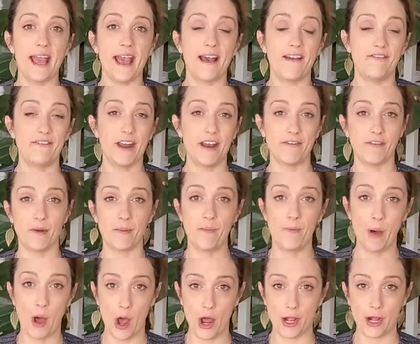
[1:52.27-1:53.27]
have never
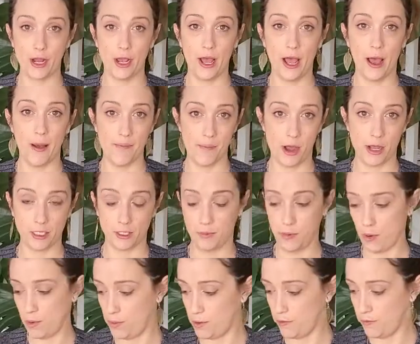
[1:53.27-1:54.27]
bought a moss
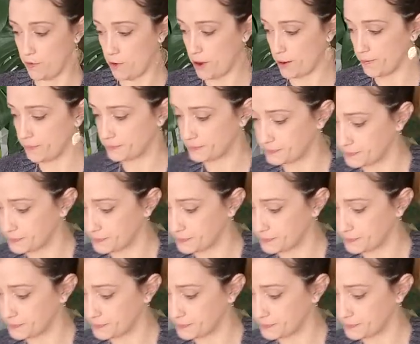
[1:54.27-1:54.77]
pole before.